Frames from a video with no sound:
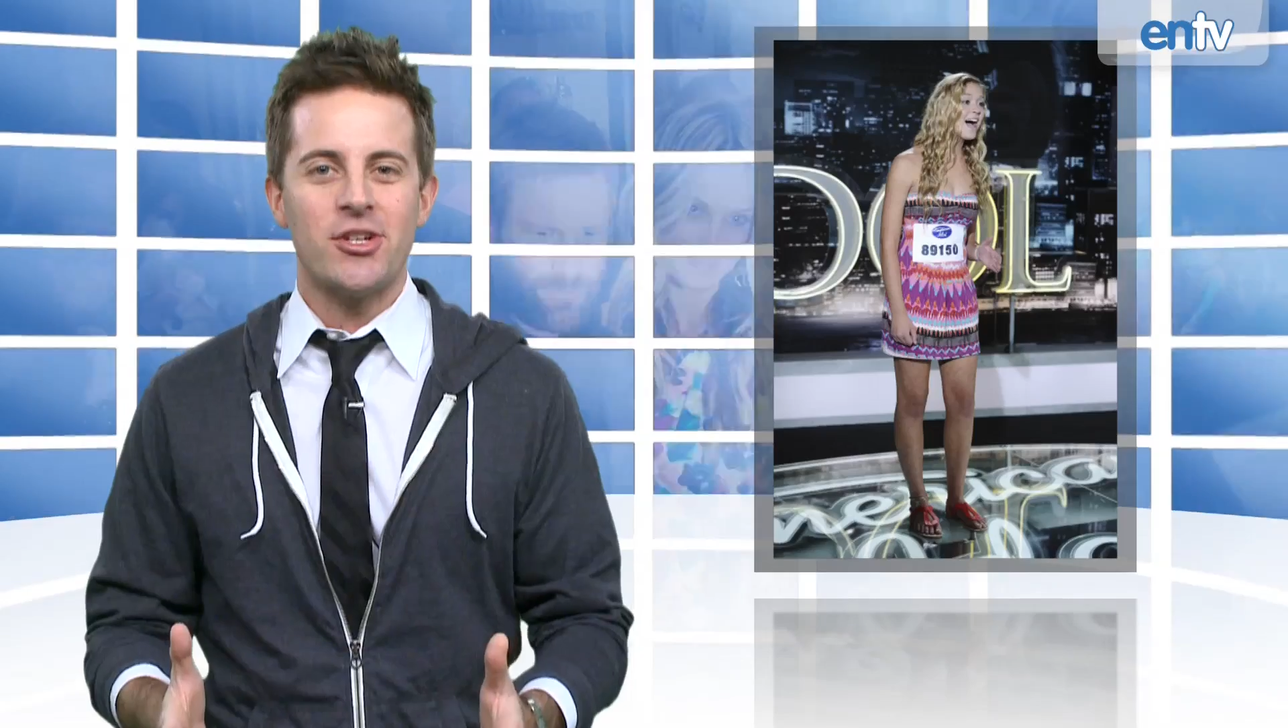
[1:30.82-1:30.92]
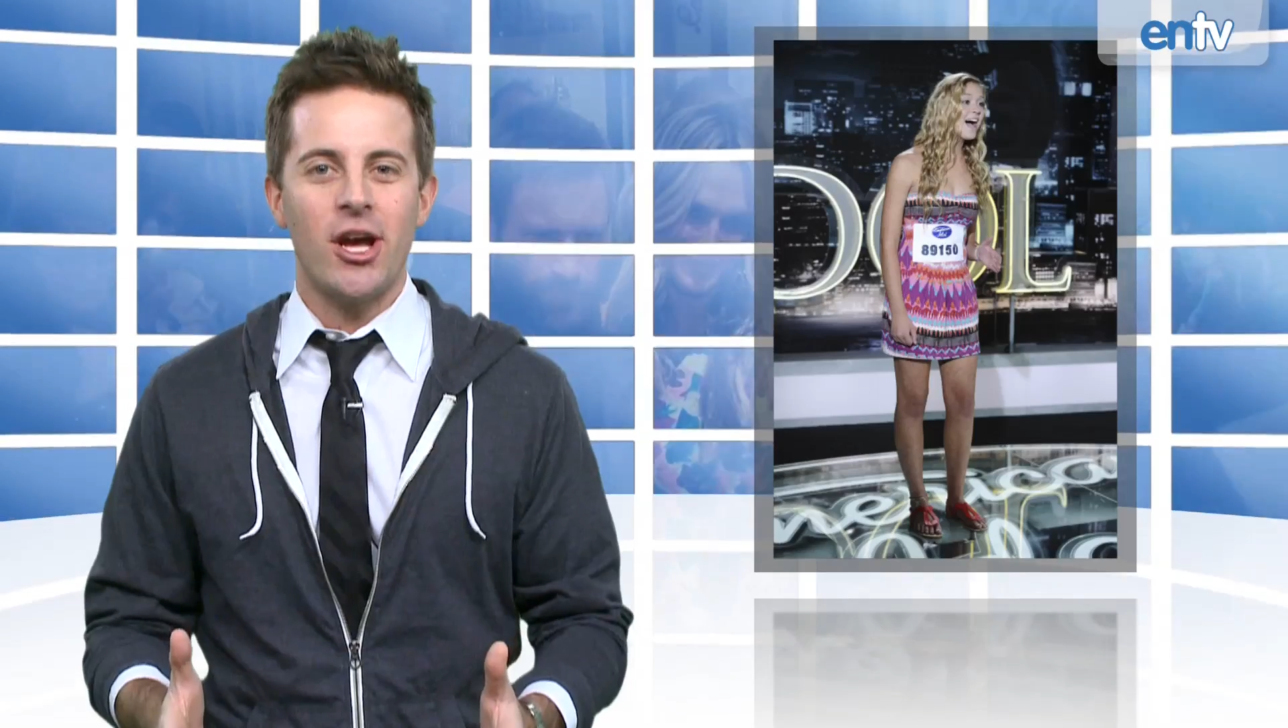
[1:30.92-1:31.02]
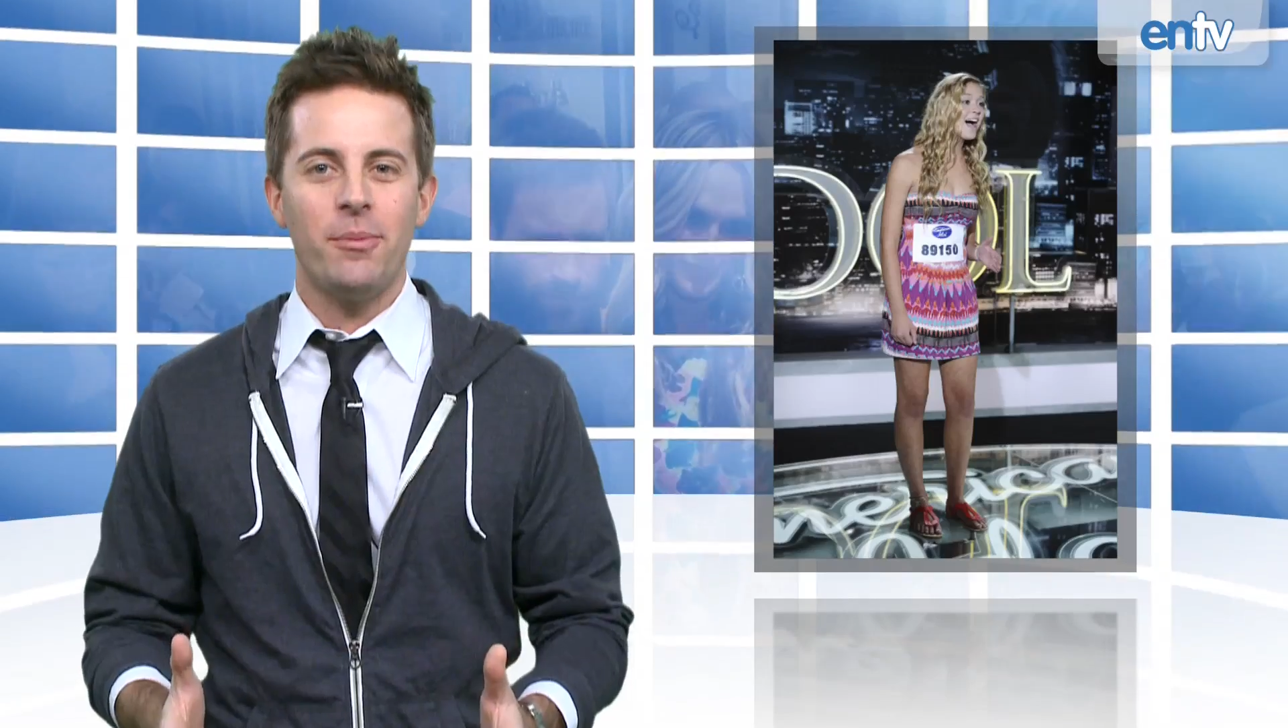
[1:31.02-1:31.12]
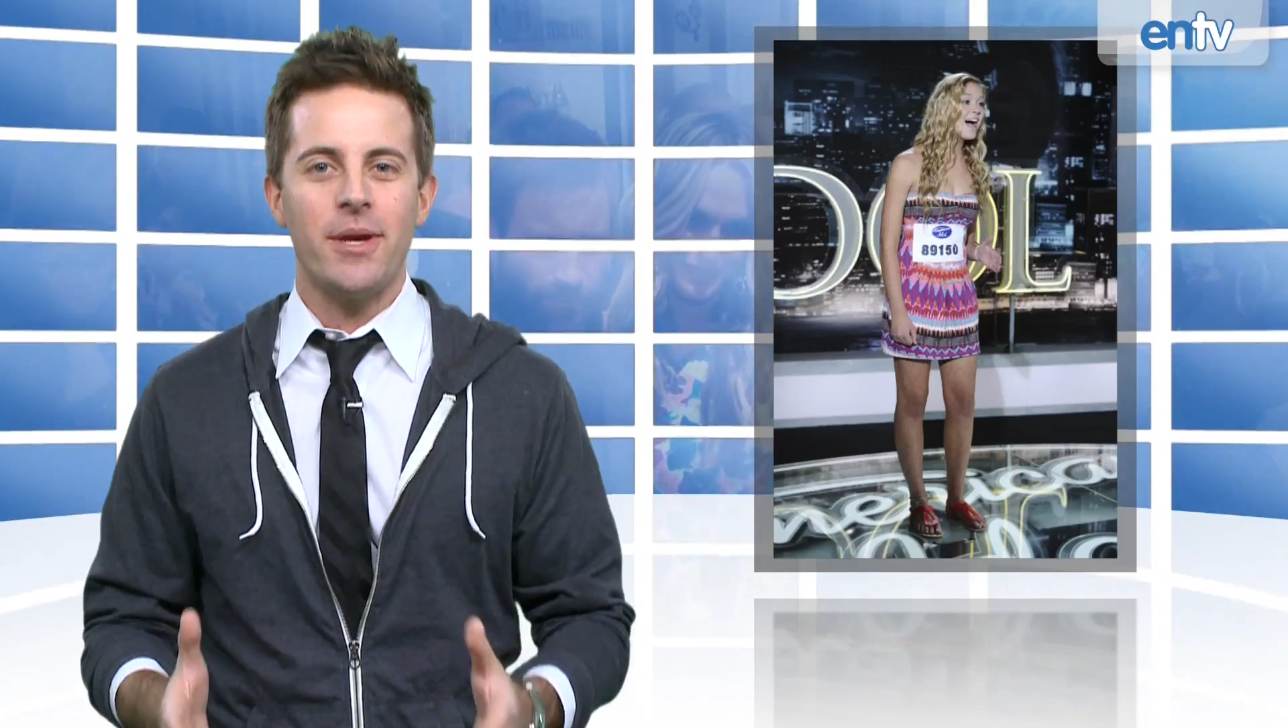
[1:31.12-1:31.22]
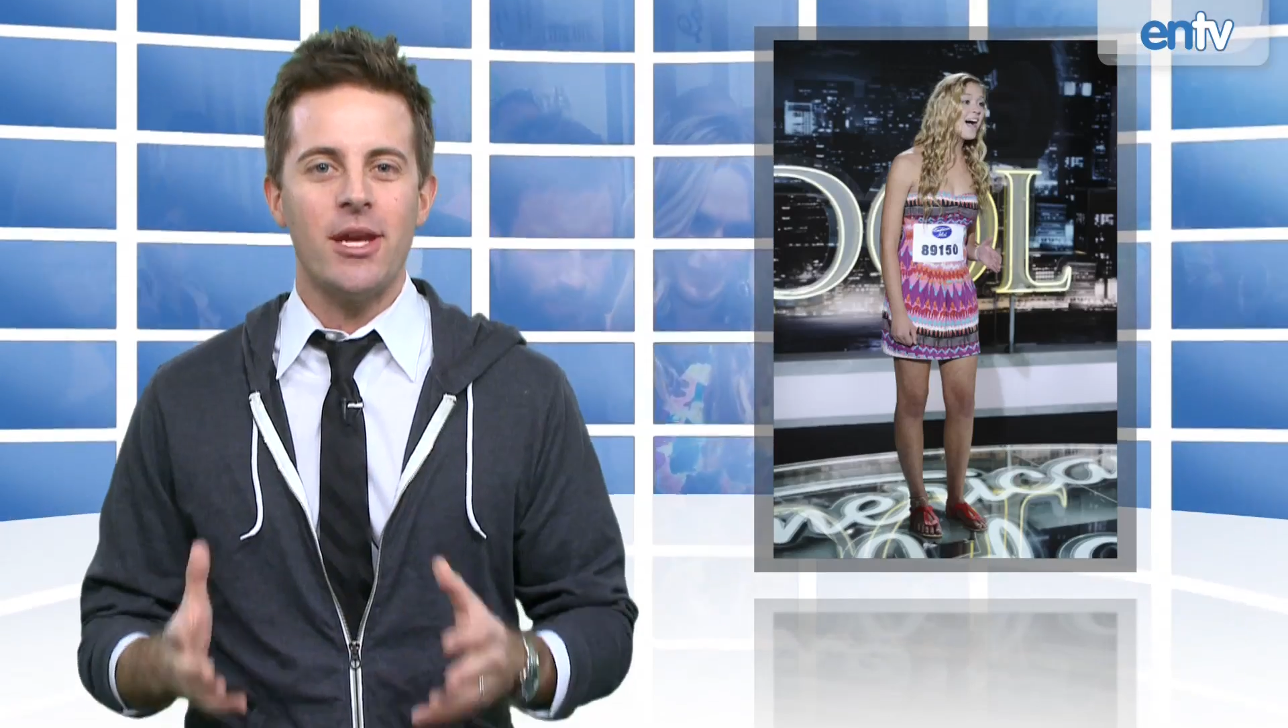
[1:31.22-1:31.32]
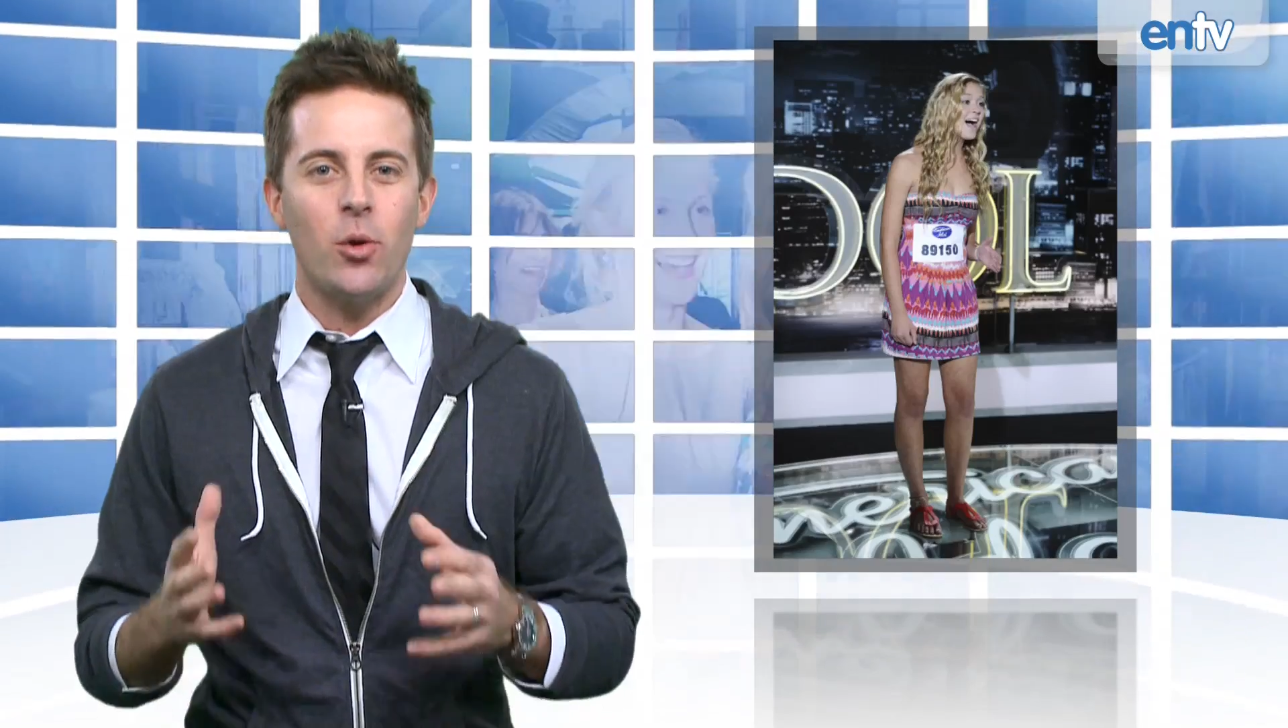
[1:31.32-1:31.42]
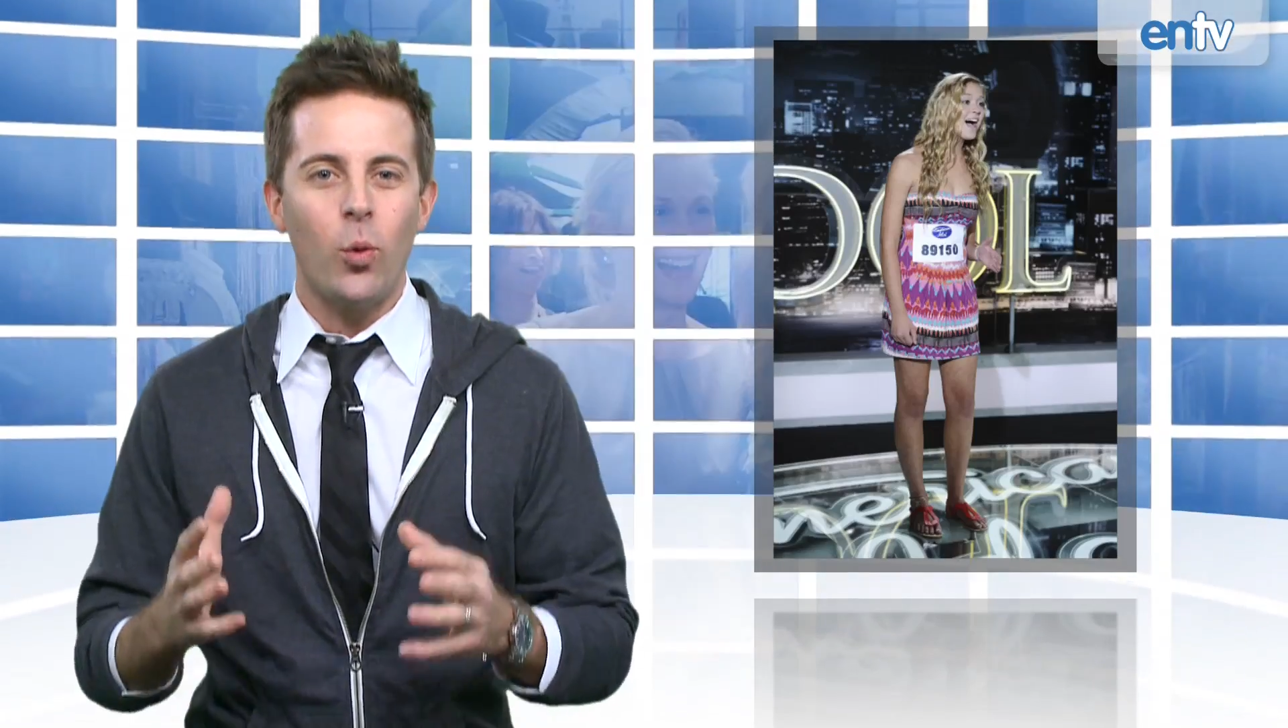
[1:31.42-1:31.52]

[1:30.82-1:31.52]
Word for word: Shelby.